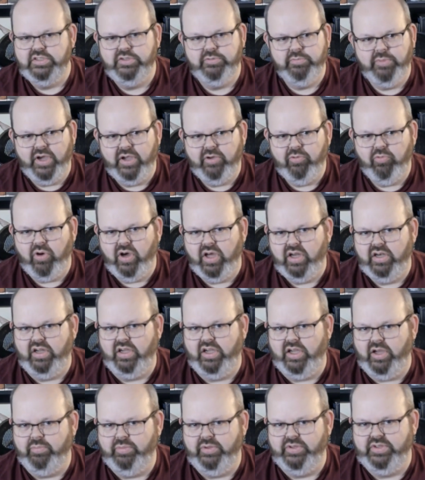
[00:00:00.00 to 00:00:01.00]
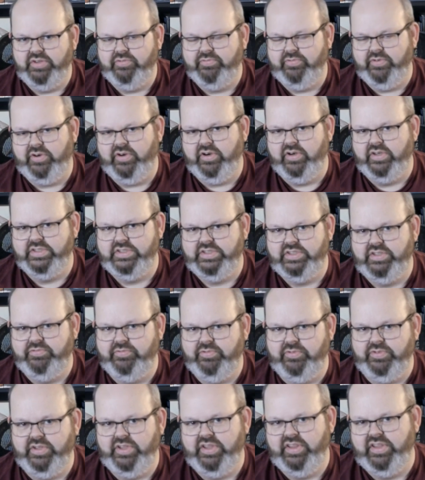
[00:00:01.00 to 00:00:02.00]
might want a couple different cards
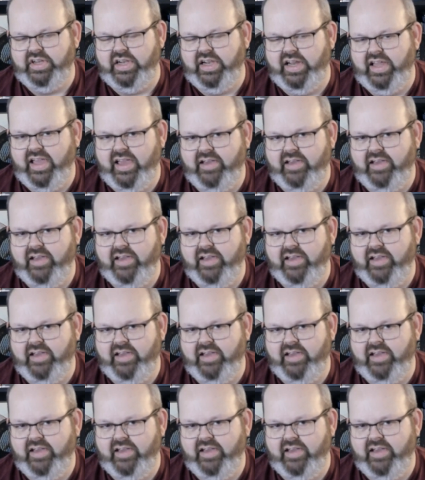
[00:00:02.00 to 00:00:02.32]
differently than I